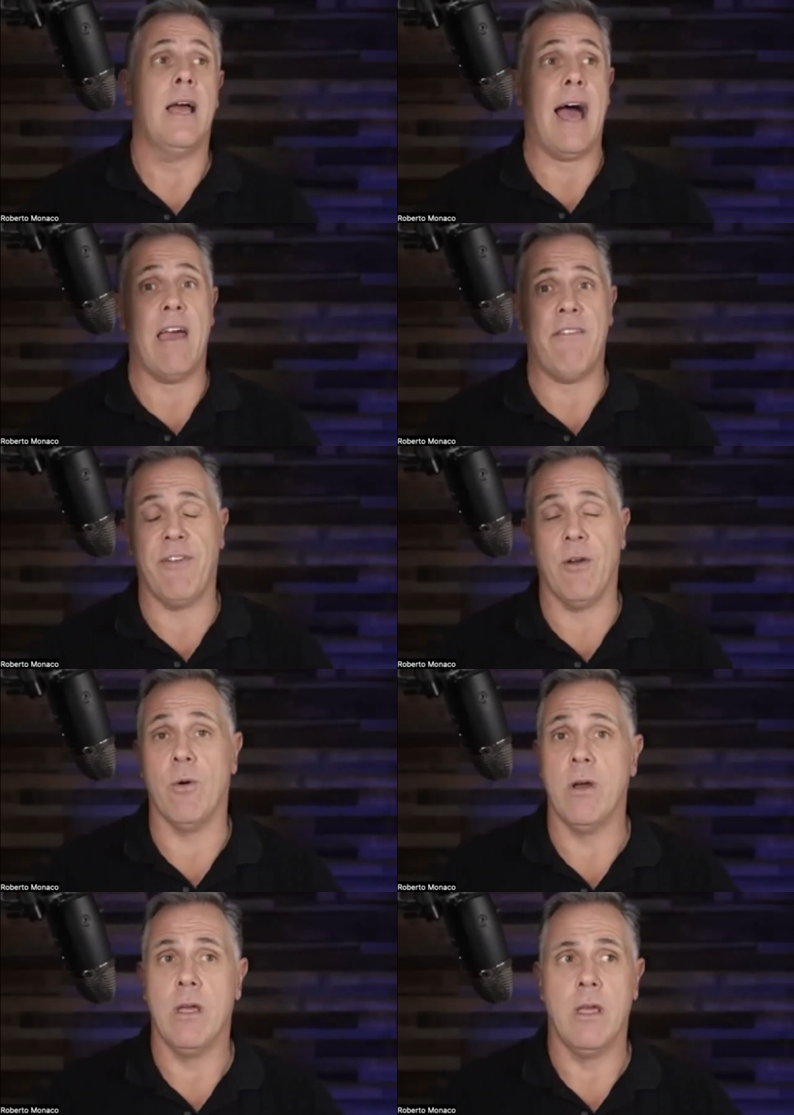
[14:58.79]
i
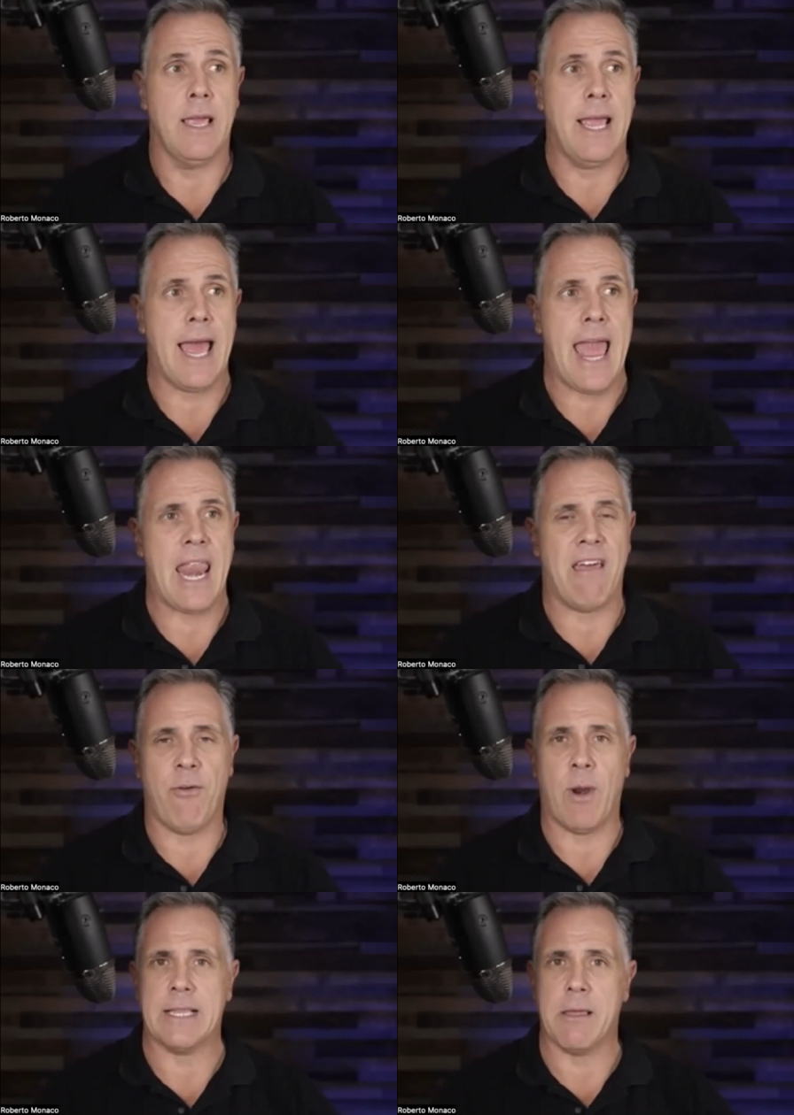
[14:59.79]
feel and i feel like the